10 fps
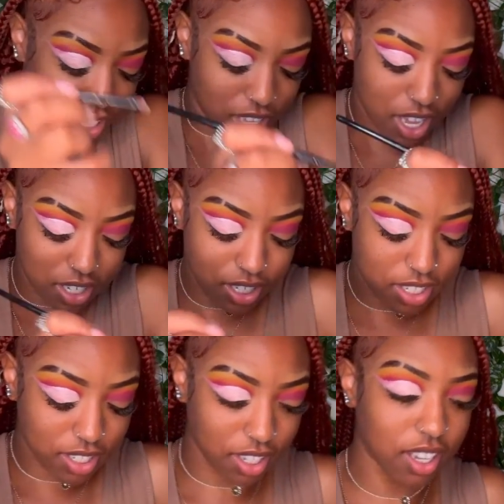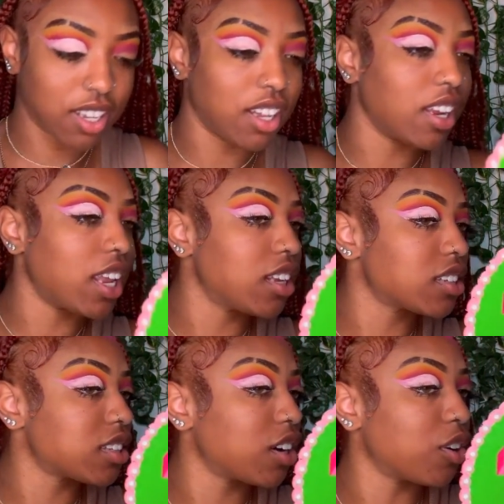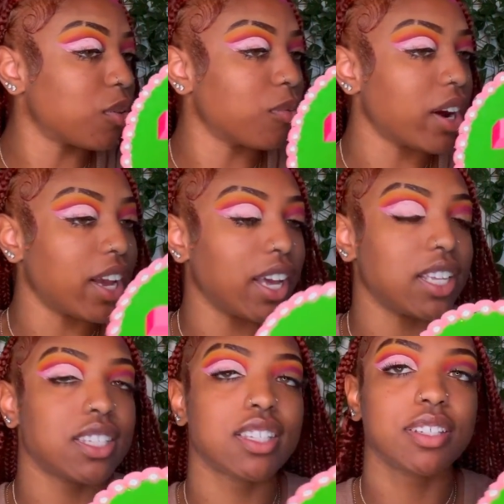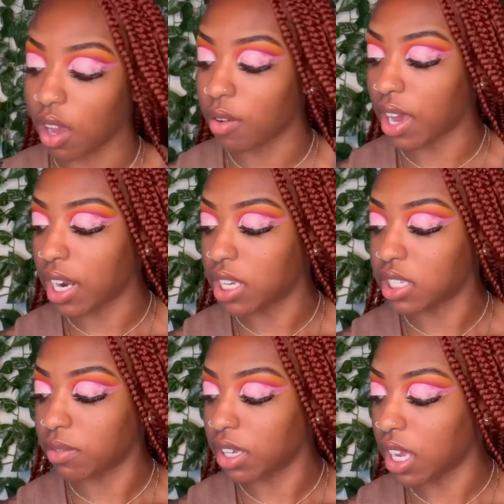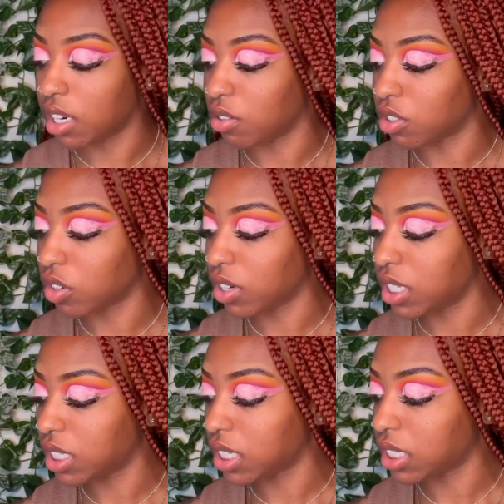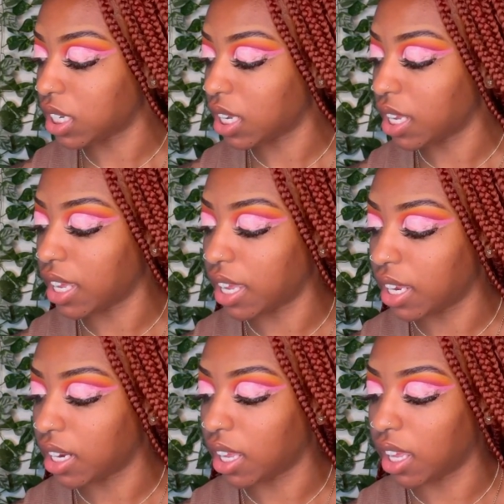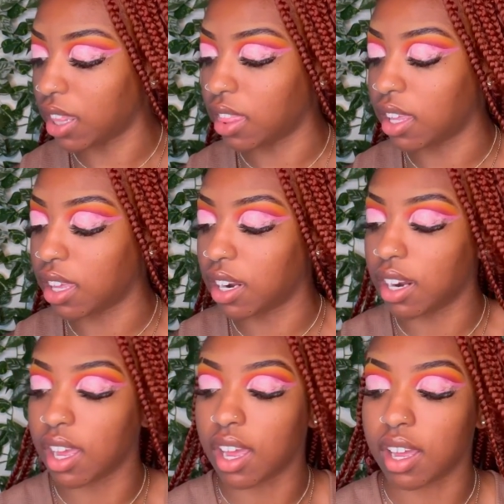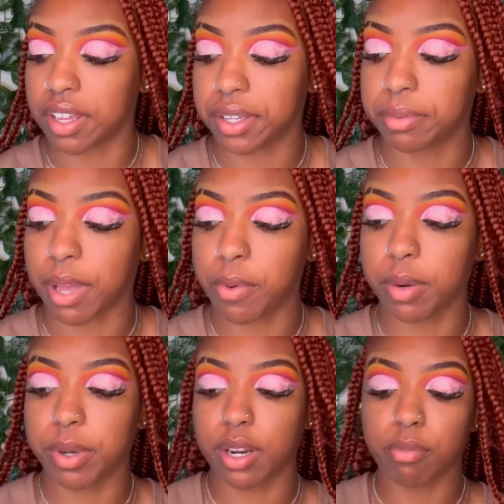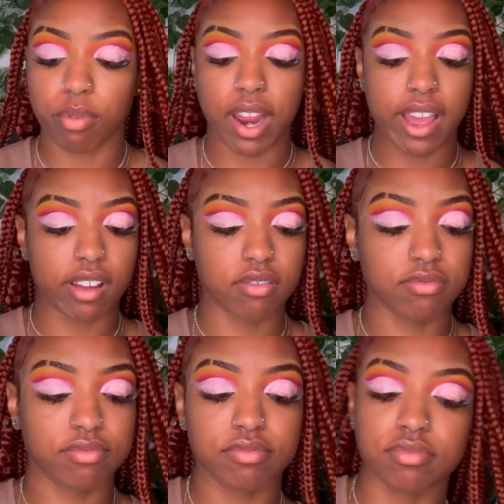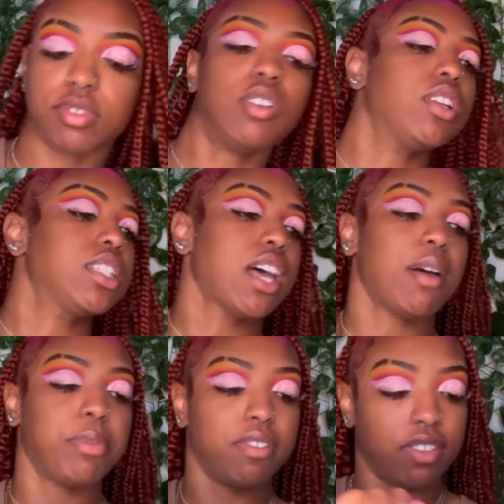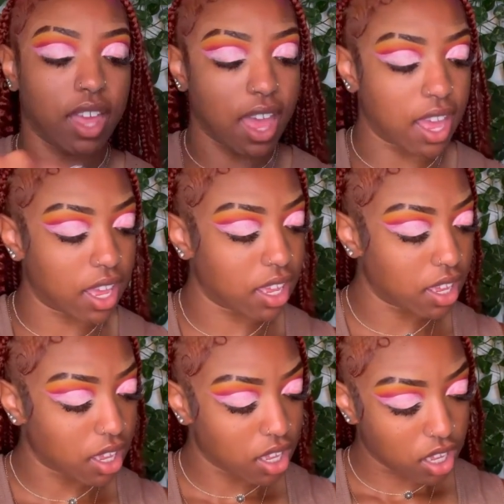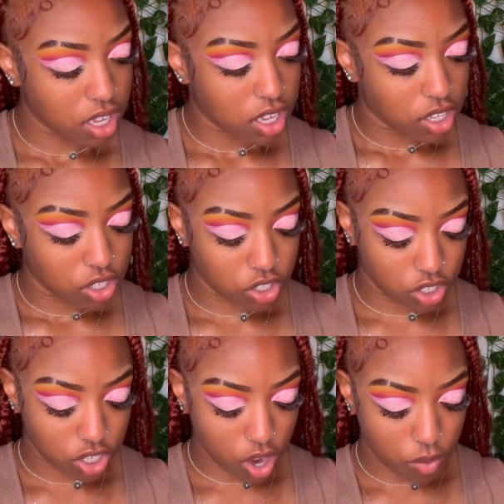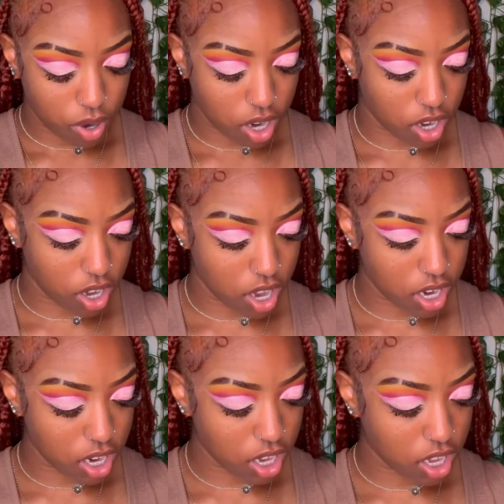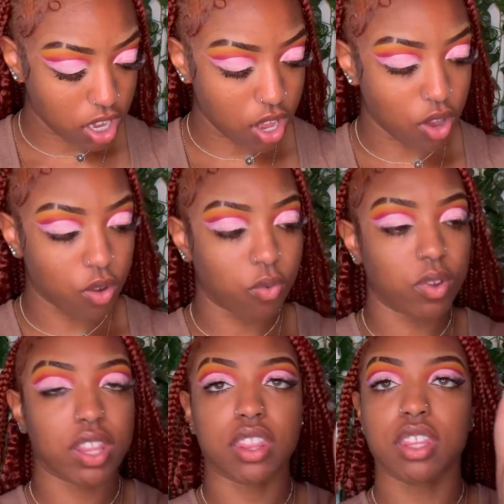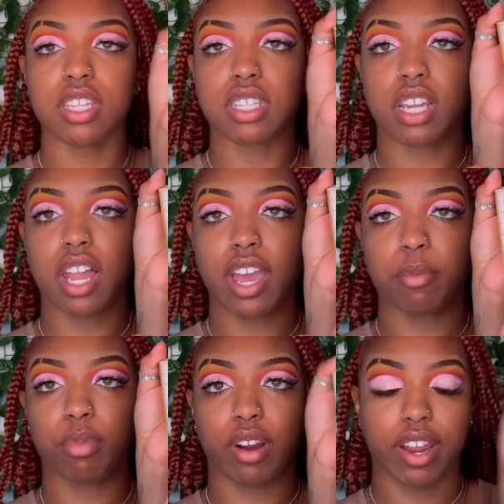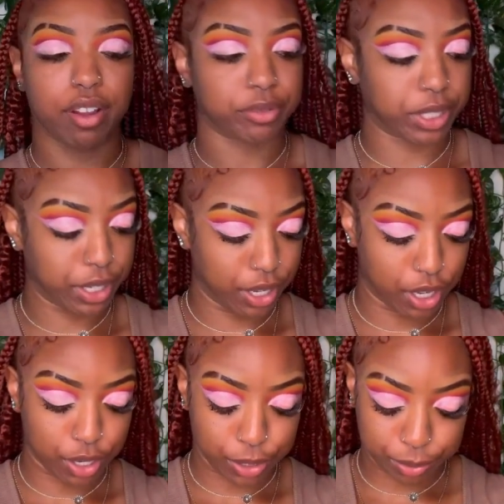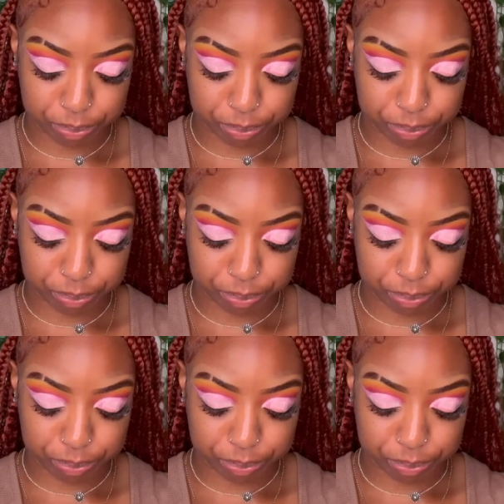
Yes, sir. That looks great. Alrighty, so we got those creases cut, and then I want to put a brown on top of that. So we're gonna go with this light brown here.